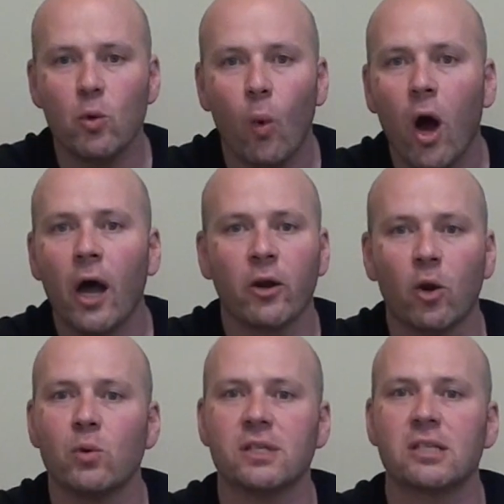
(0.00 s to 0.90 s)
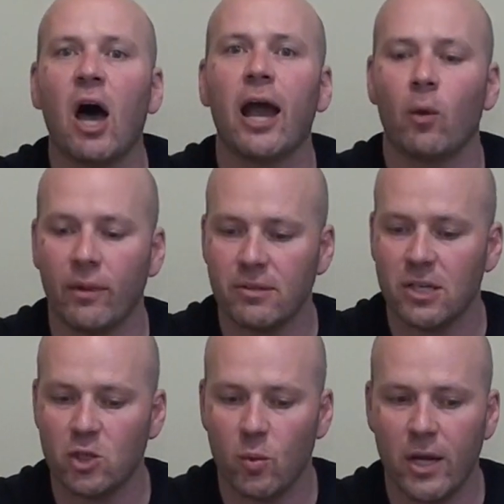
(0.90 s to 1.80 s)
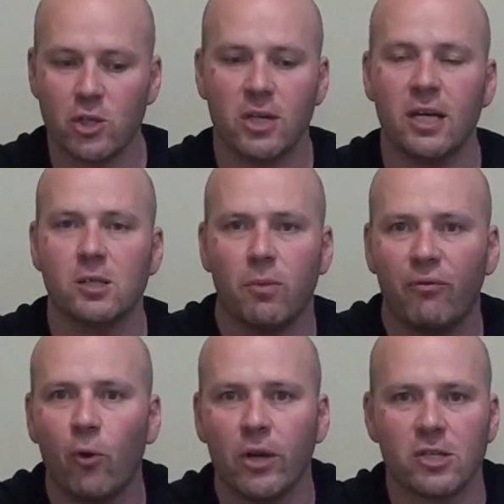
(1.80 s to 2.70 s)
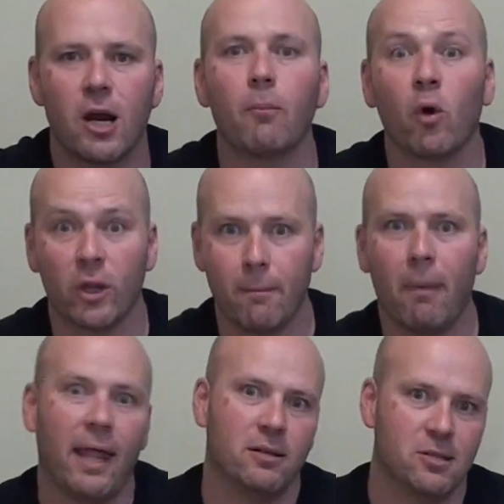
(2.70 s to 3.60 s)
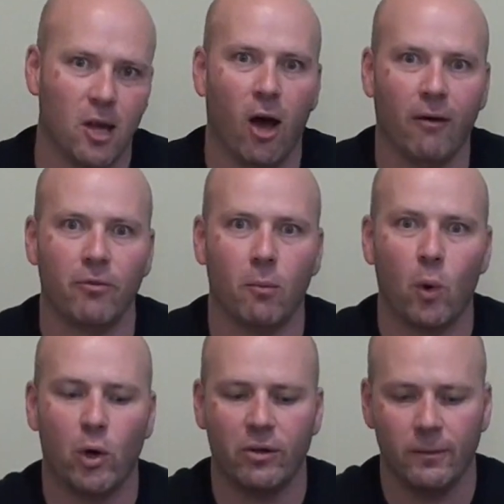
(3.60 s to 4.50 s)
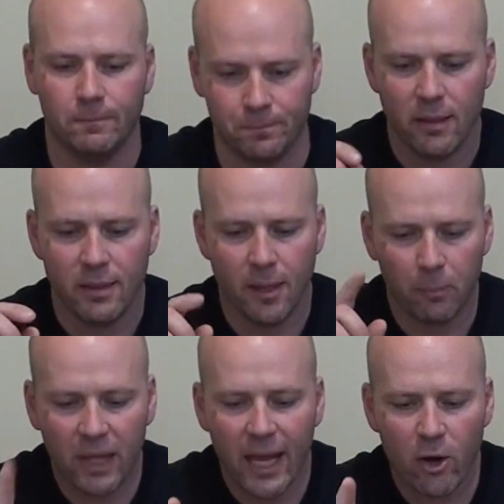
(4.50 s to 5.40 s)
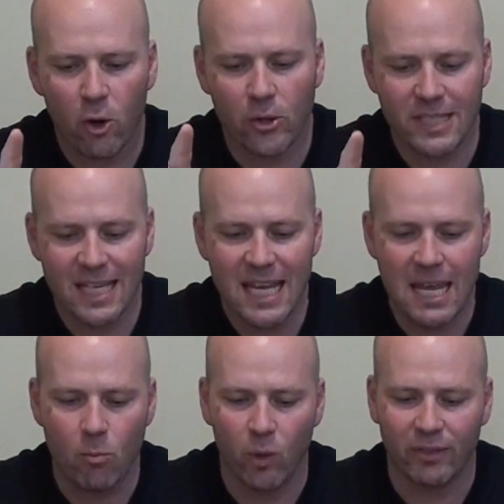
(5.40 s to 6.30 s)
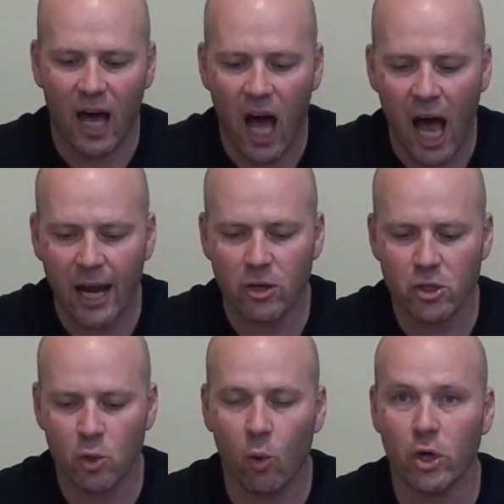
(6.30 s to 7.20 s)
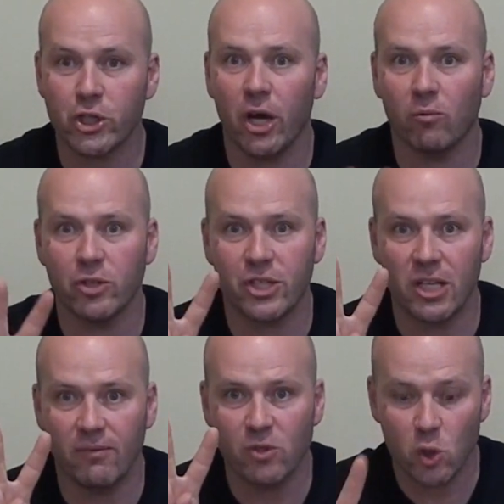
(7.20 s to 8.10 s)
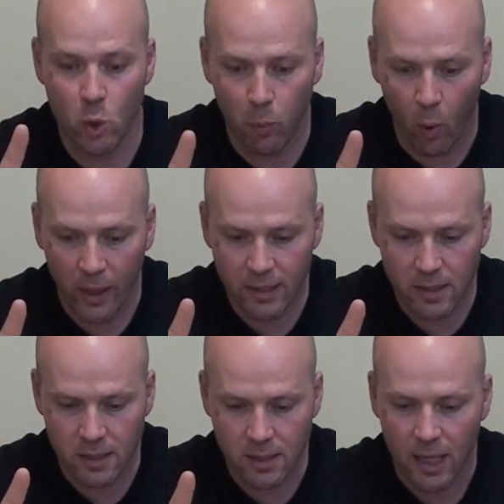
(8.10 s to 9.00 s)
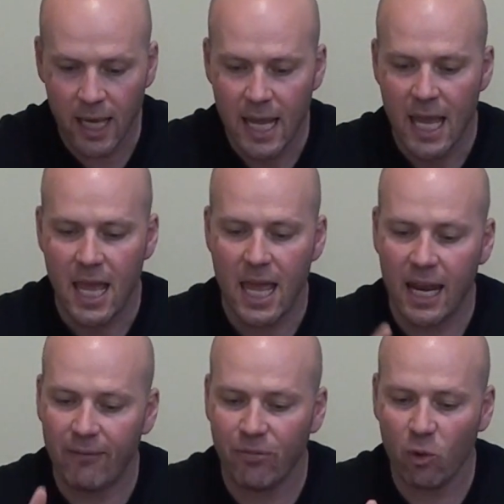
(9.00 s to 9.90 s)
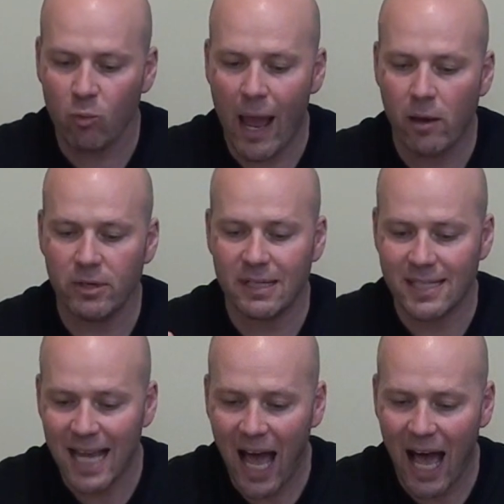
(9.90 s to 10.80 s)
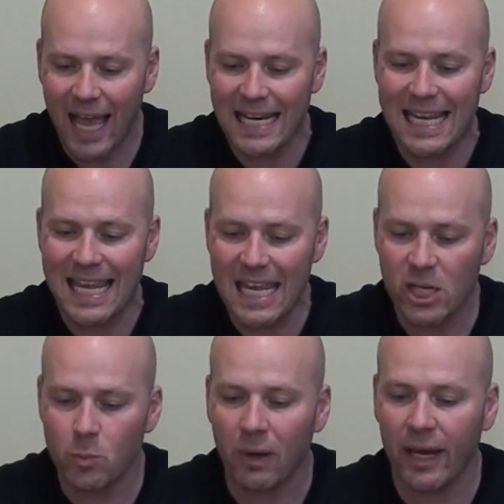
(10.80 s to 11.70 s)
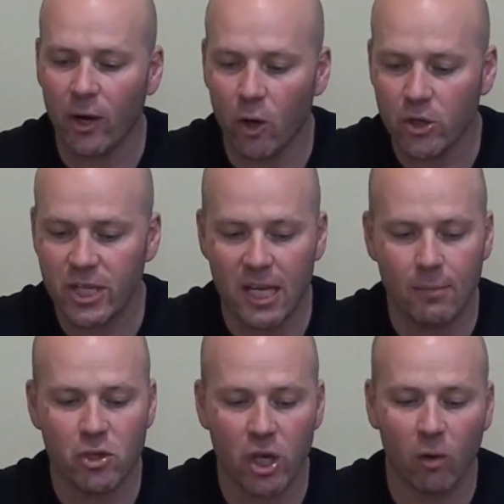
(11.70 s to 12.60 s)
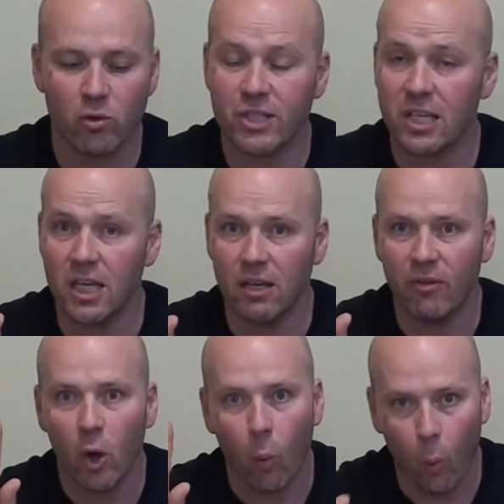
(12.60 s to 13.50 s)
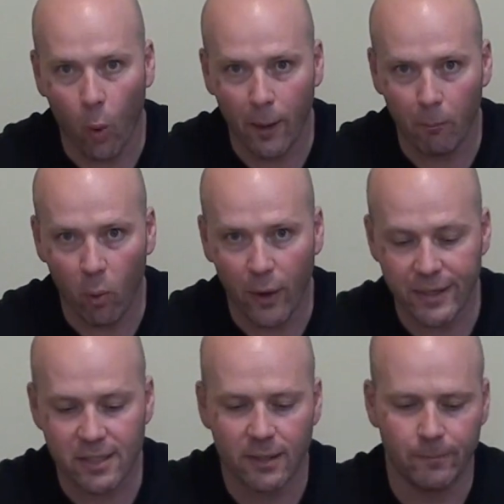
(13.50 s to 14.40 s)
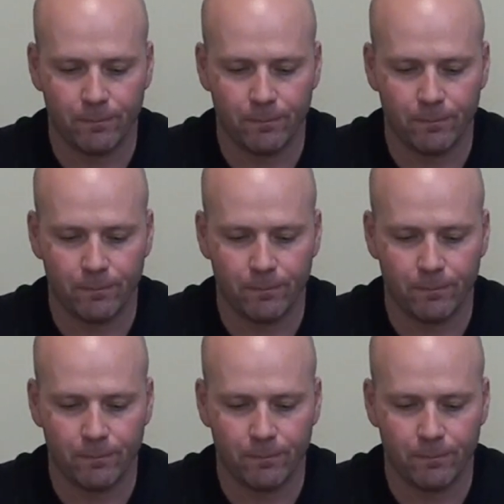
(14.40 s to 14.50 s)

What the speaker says: you won or it was a tie or what the situation is before you start pulling buttons off the board. The player or team with the higher score shall receive 2 points, and if the round is tied, each player or team shall receive 1 point.